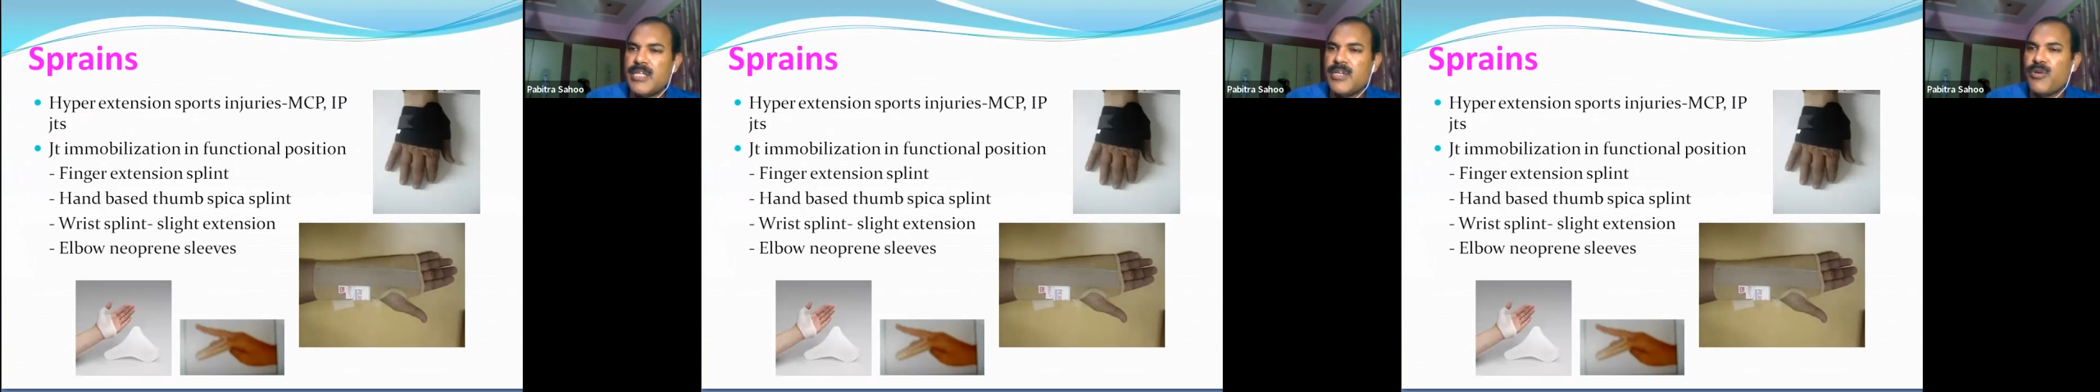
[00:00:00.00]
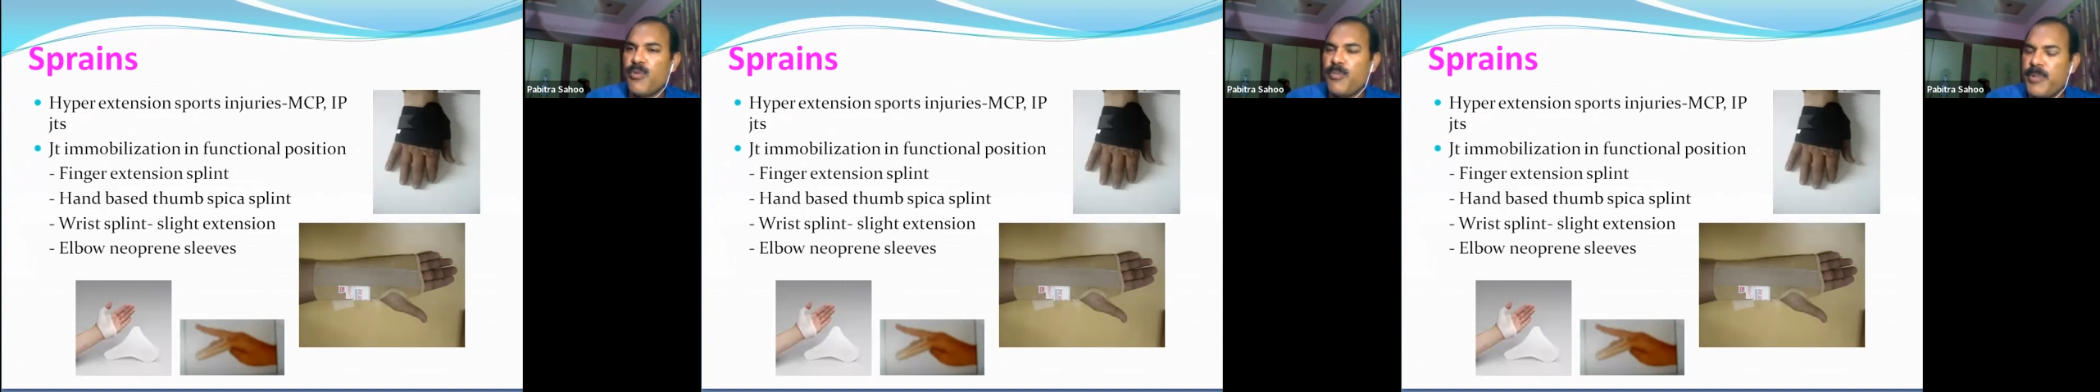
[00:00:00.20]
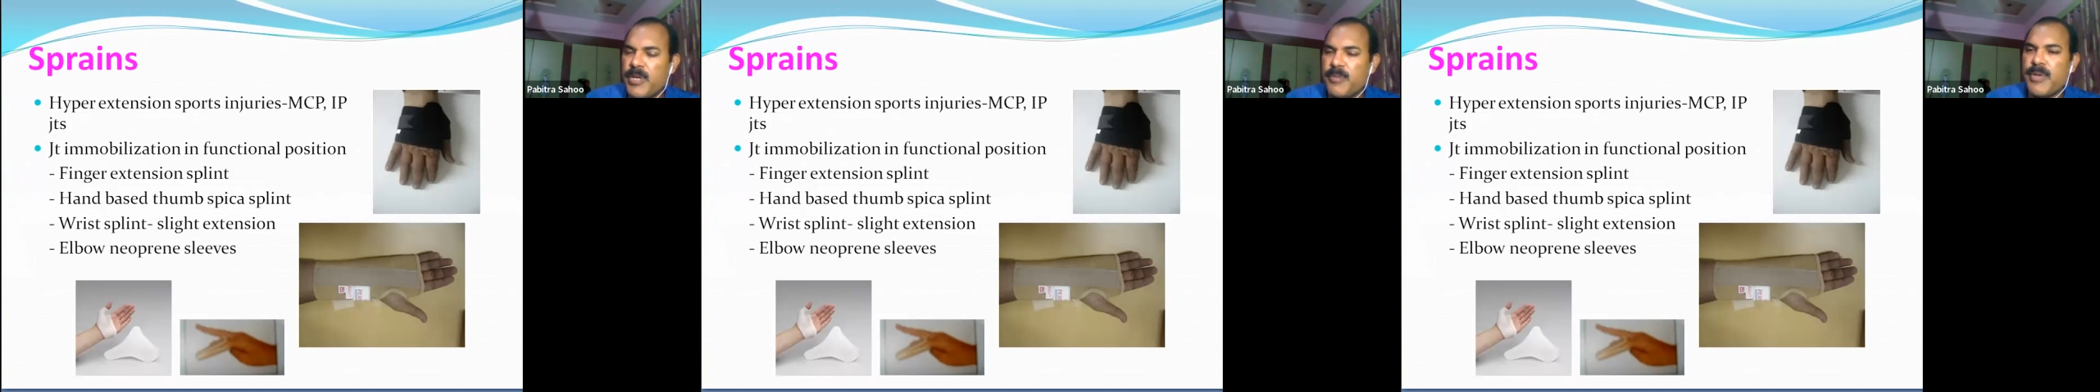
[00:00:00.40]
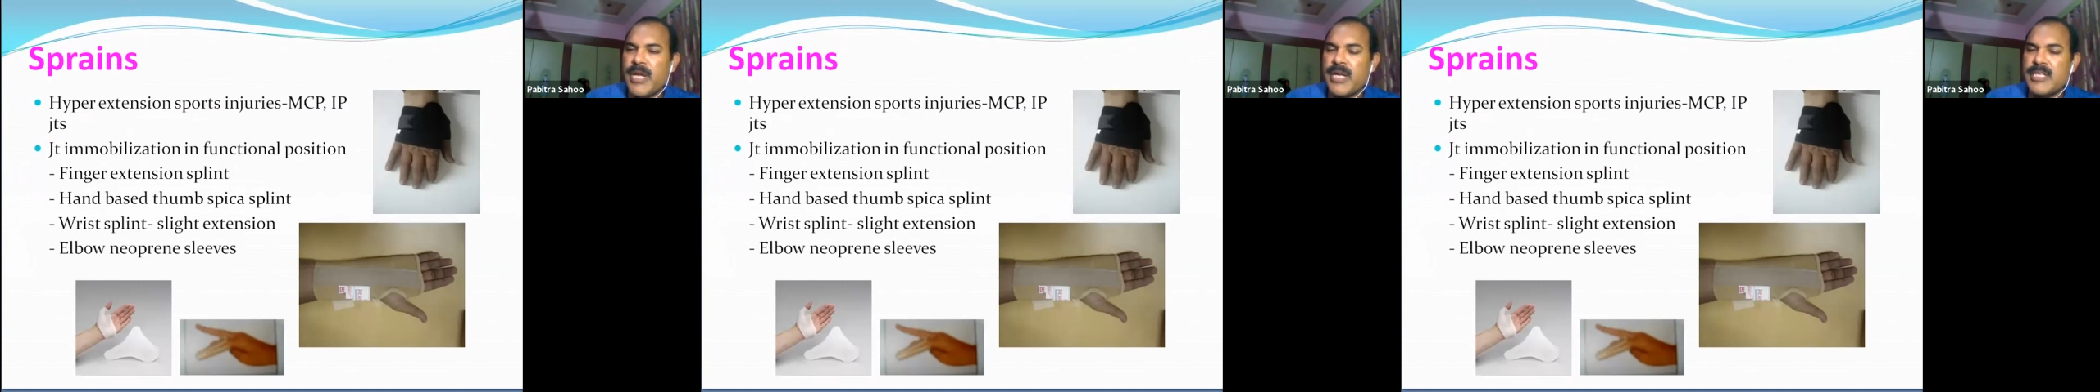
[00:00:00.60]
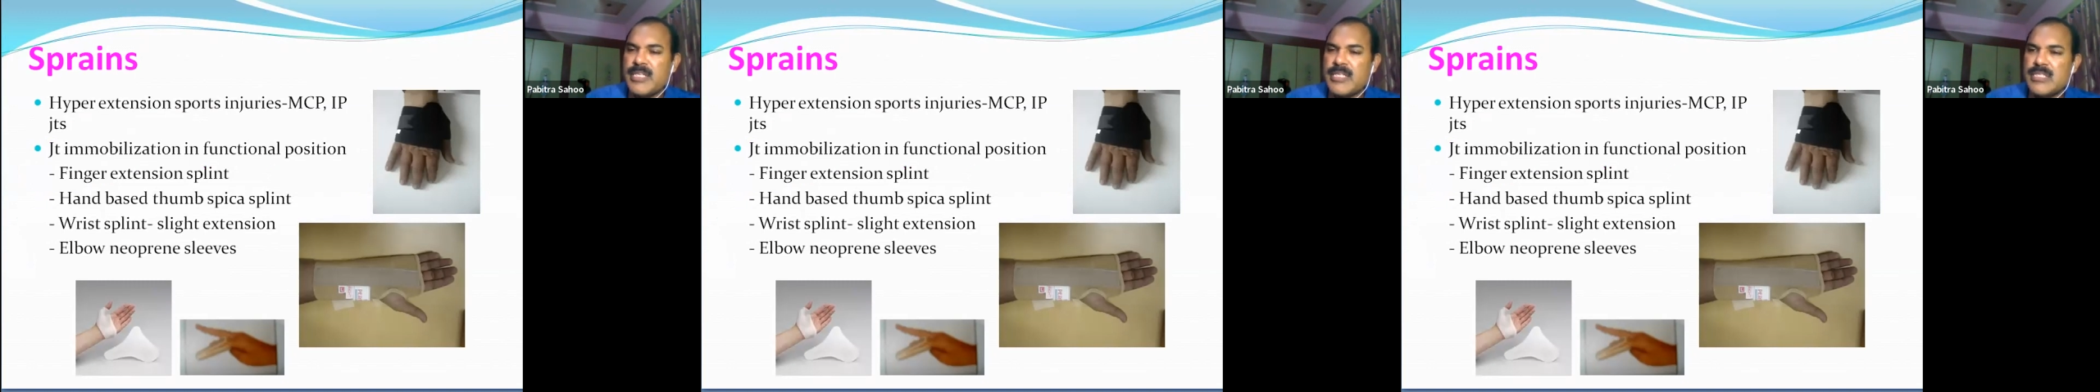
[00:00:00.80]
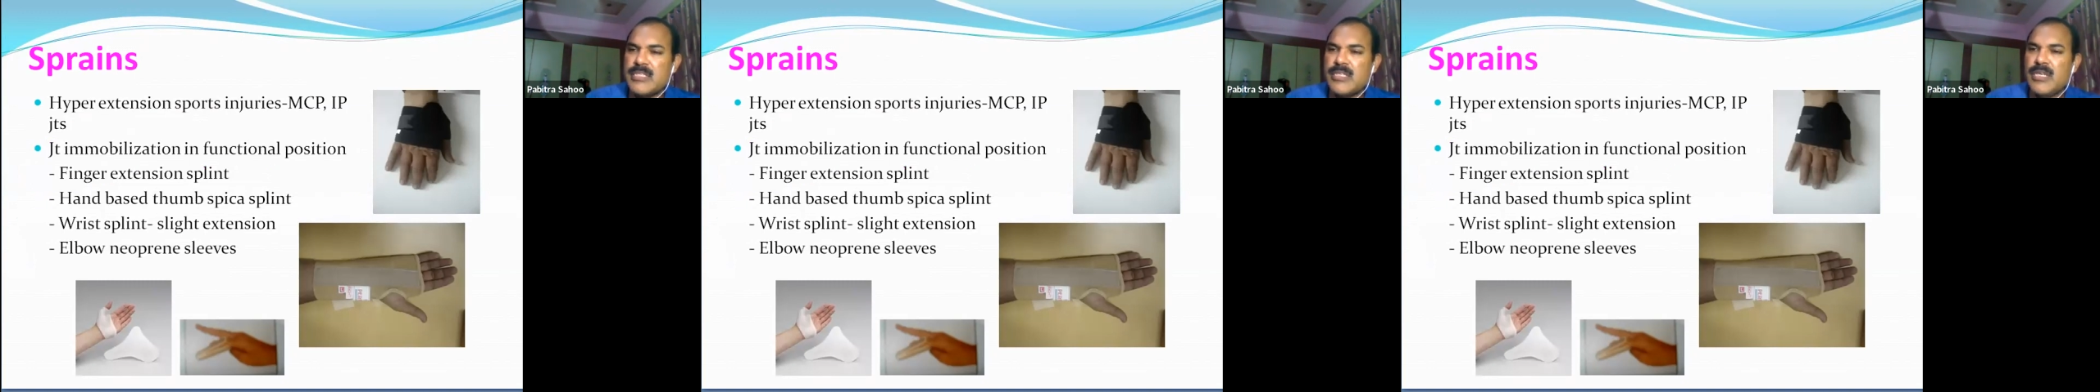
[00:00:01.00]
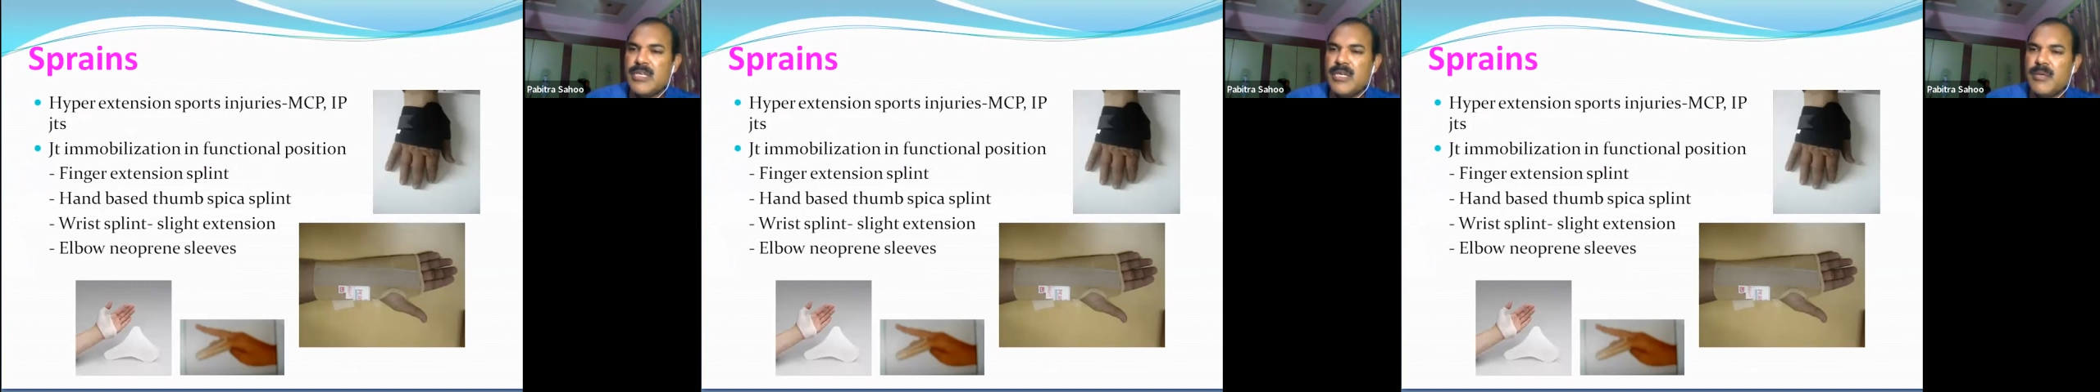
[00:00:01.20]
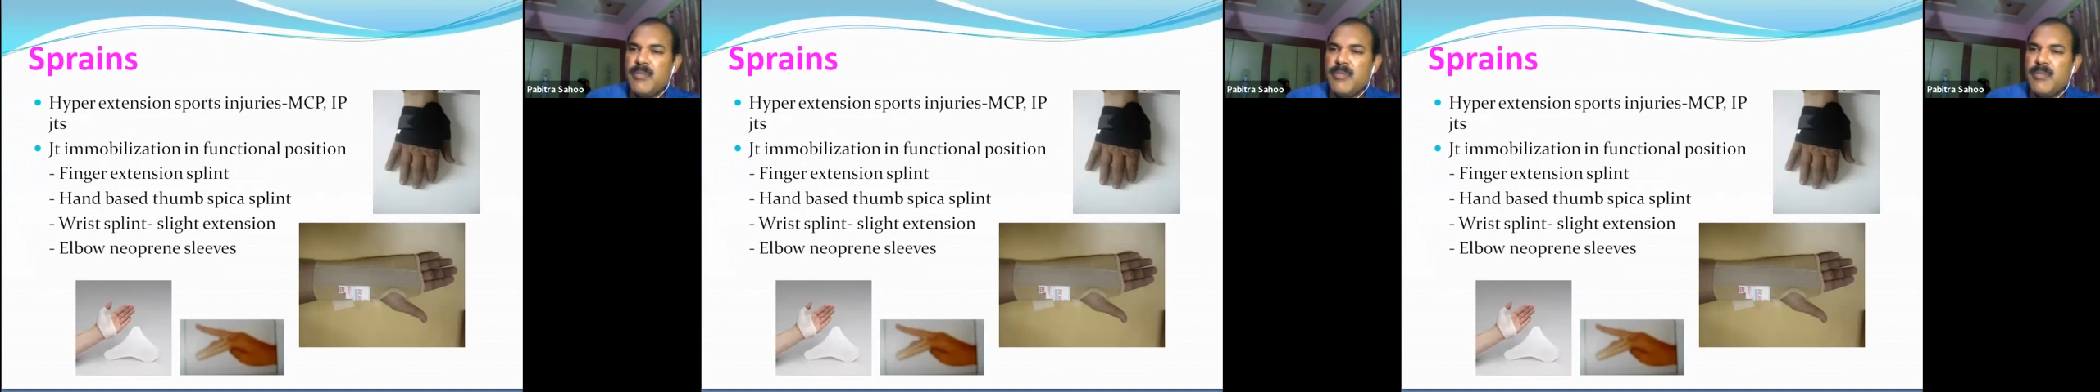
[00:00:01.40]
in our OPD practice,